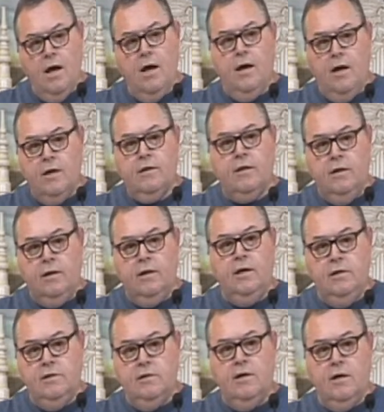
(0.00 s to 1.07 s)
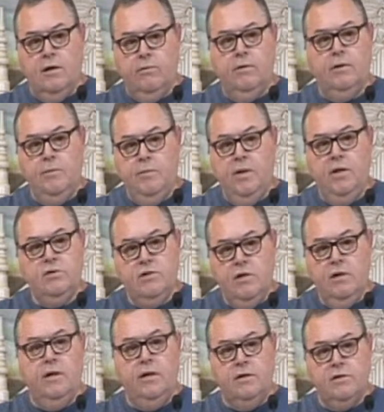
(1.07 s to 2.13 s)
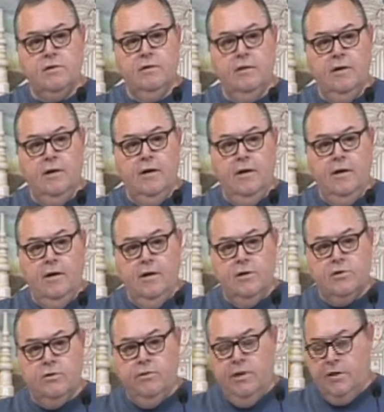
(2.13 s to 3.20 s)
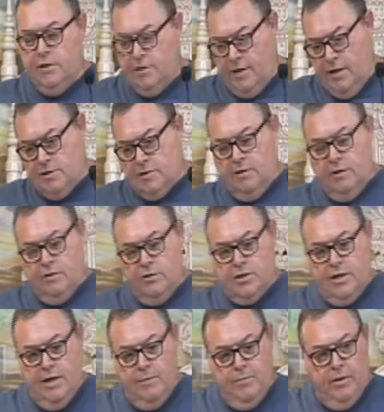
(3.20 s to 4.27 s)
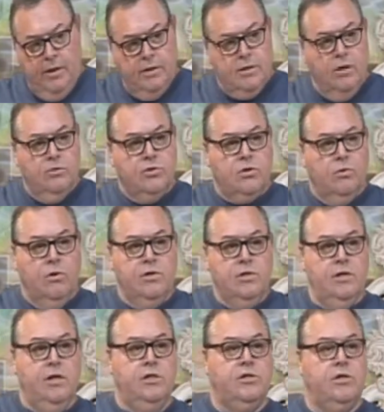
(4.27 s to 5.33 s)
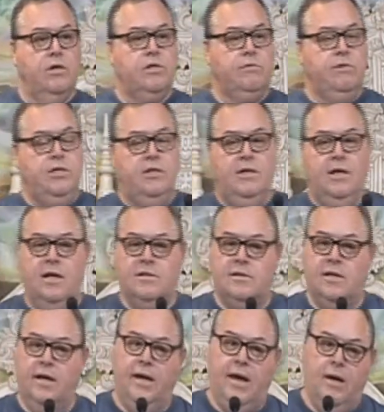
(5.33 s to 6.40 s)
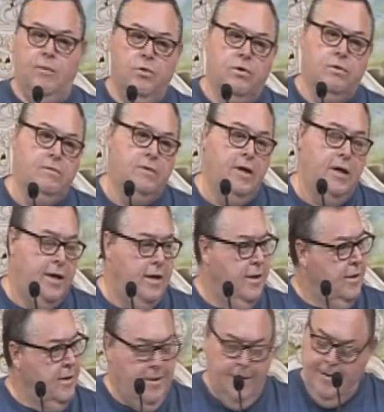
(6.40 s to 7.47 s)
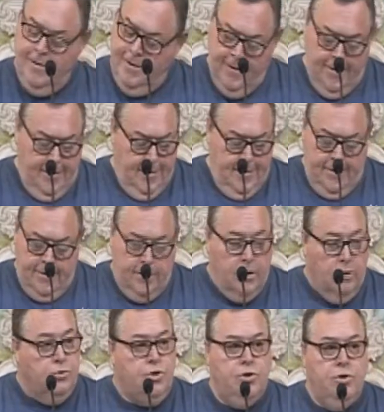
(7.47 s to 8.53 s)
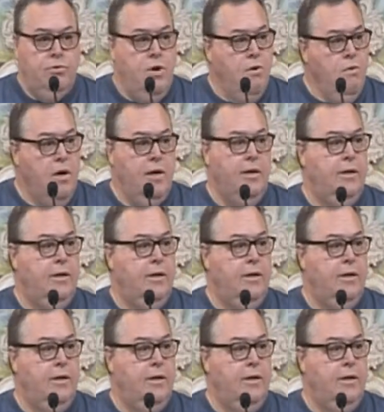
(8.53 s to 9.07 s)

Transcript: I think he's not really being serious. So he takes another step, and he goes towards it, and he starts reaching, and I was like, Gabriel, don't you do it.